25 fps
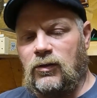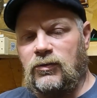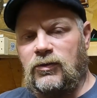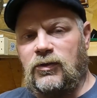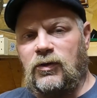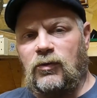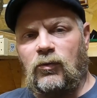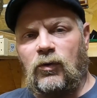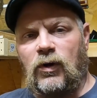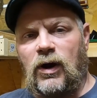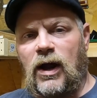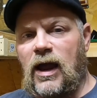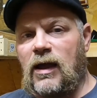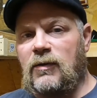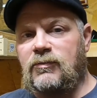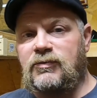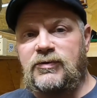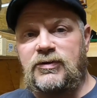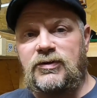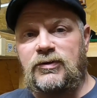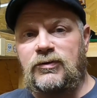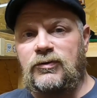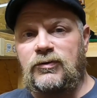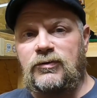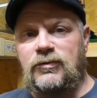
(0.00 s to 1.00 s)
were
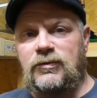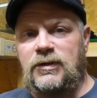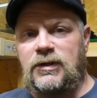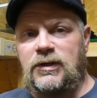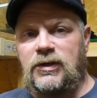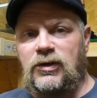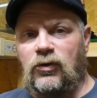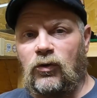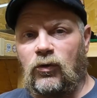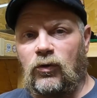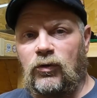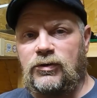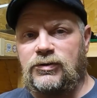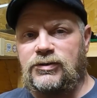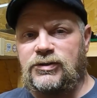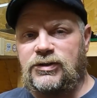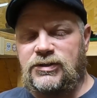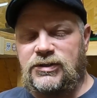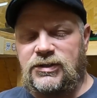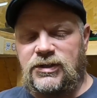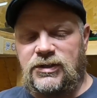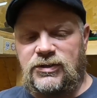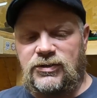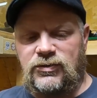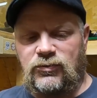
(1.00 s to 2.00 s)
absolutely
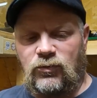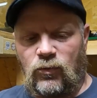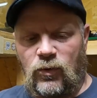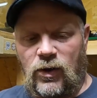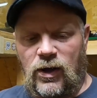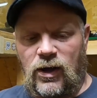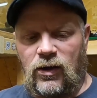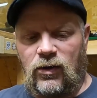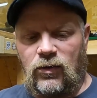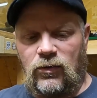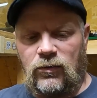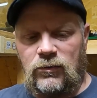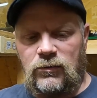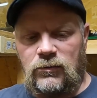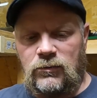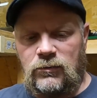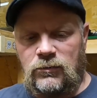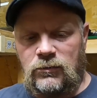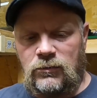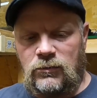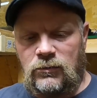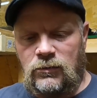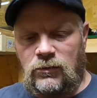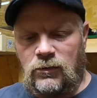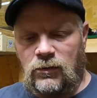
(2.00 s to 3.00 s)
gorgeous as well.
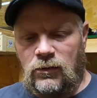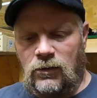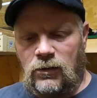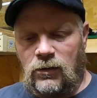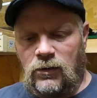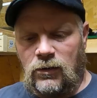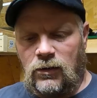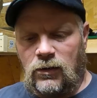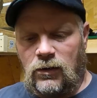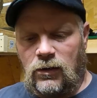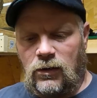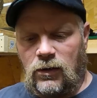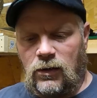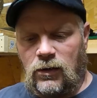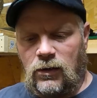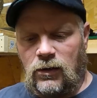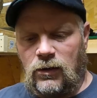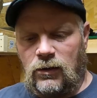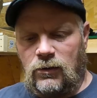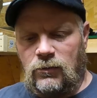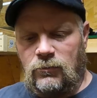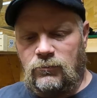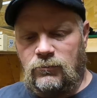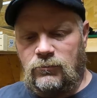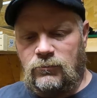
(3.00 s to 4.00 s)

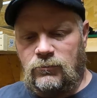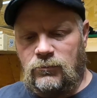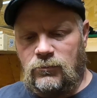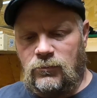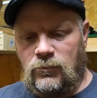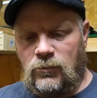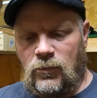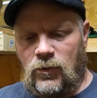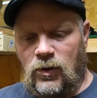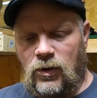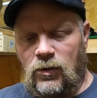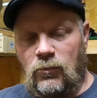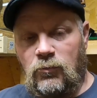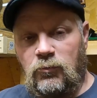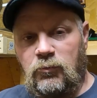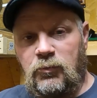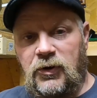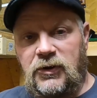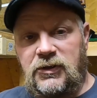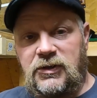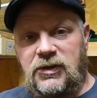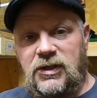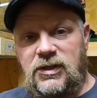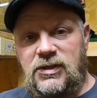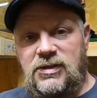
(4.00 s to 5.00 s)

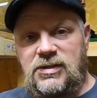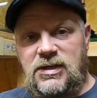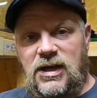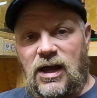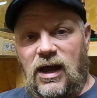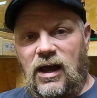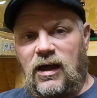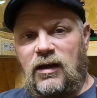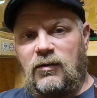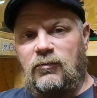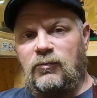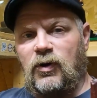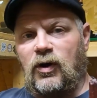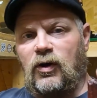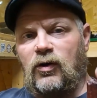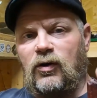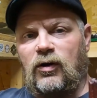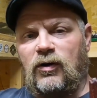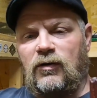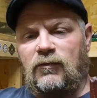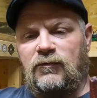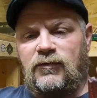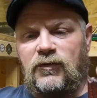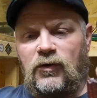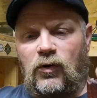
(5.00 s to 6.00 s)
But this
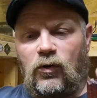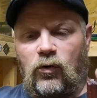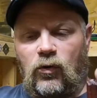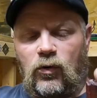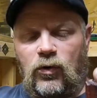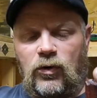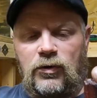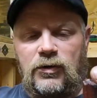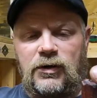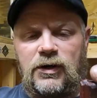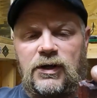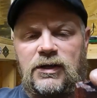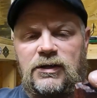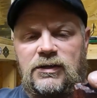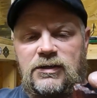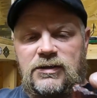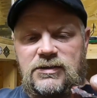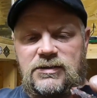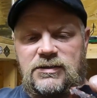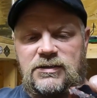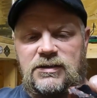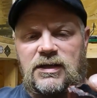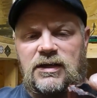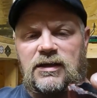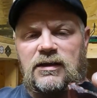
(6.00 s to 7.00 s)
combo of the horn and
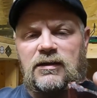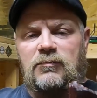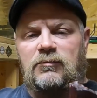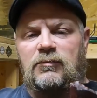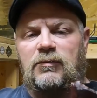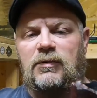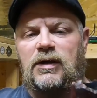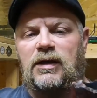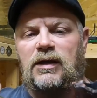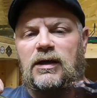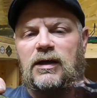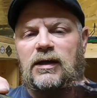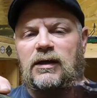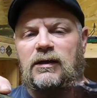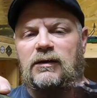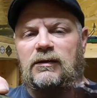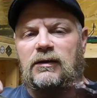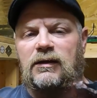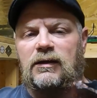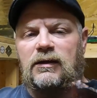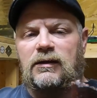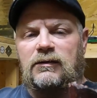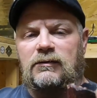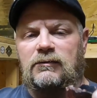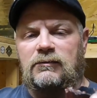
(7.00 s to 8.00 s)
the stem
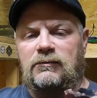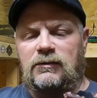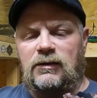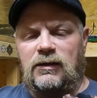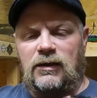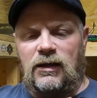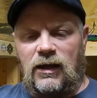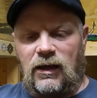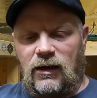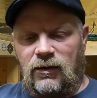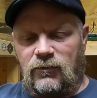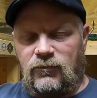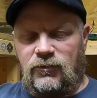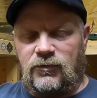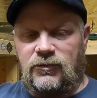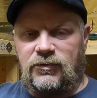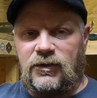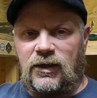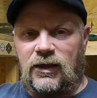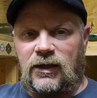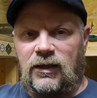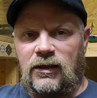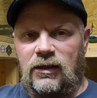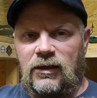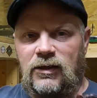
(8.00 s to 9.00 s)
and
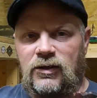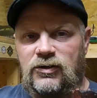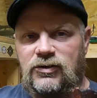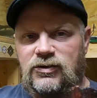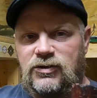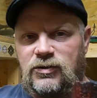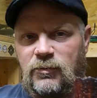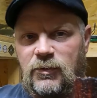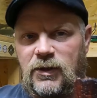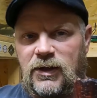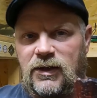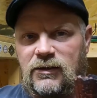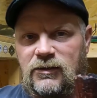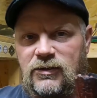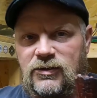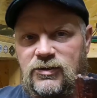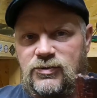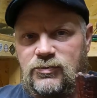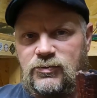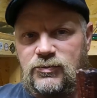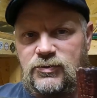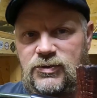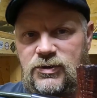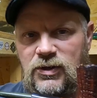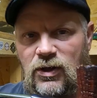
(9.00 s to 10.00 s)
everything, to me,
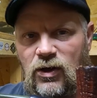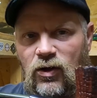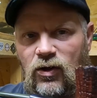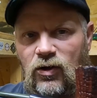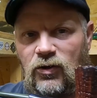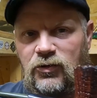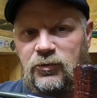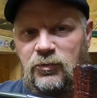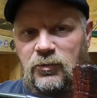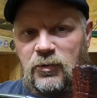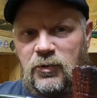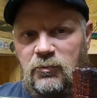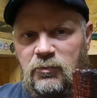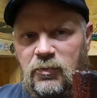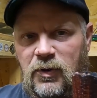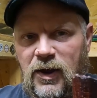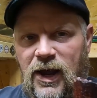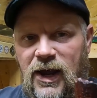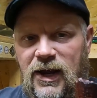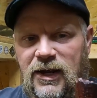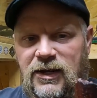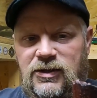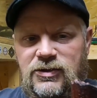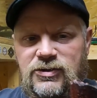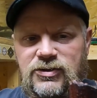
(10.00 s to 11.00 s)
this was the ultimate
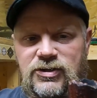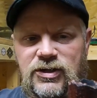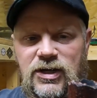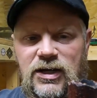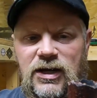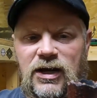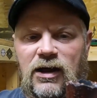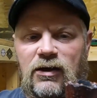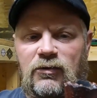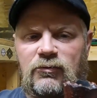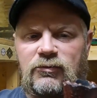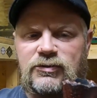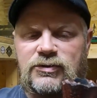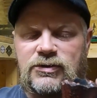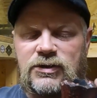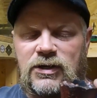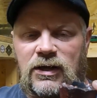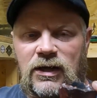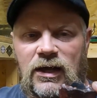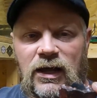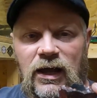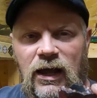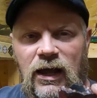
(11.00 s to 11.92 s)
package, and I was